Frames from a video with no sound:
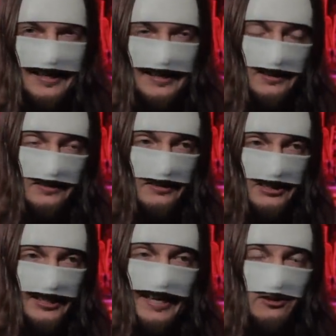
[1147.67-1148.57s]
and
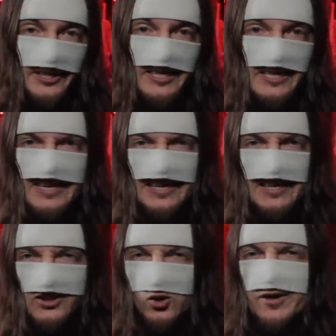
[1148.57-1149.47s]
sadly,
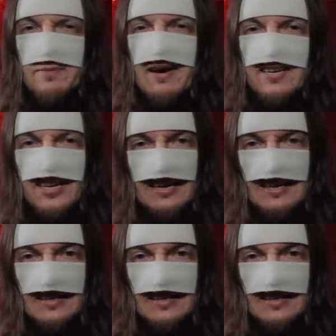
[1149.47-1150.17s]
in the remake,